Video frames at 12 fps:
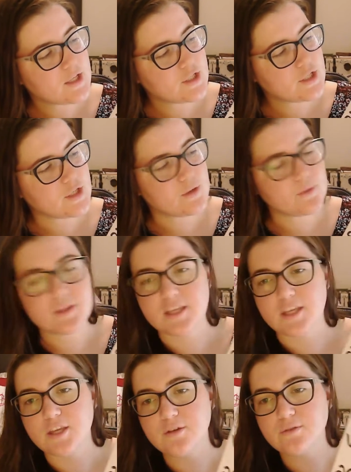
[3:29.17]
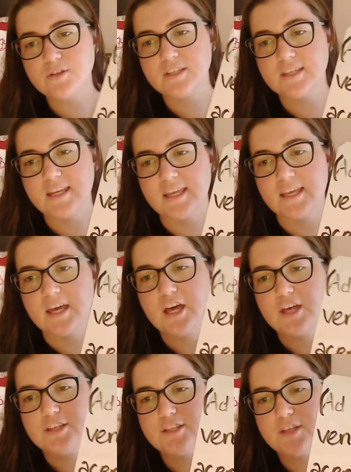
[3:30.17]
to the huge city
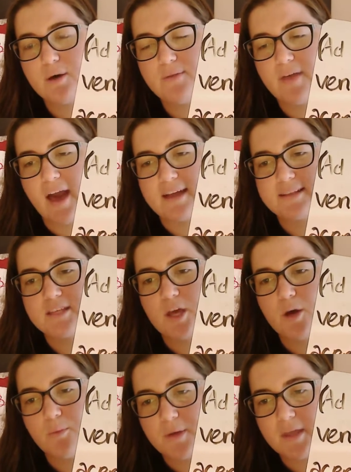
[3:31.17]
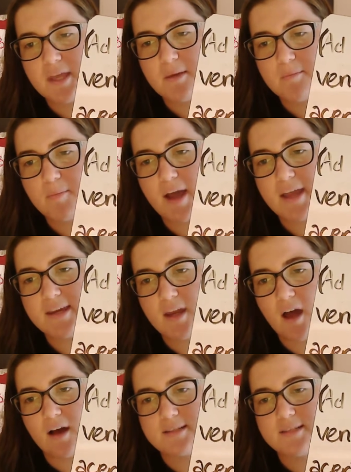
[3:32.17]
so that we might
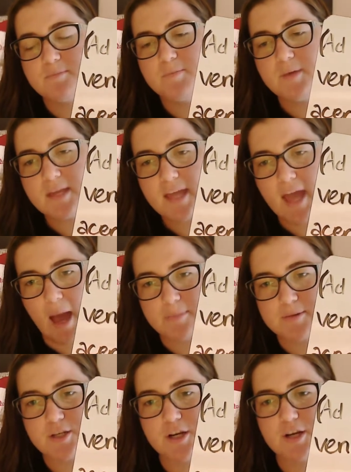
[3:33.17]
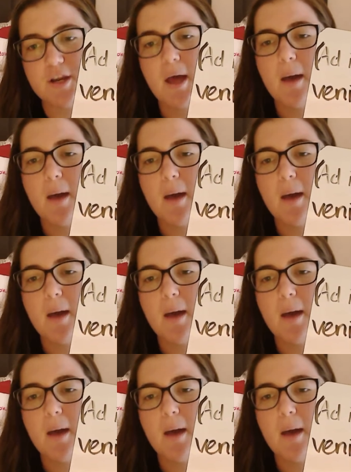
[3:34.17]
not be captured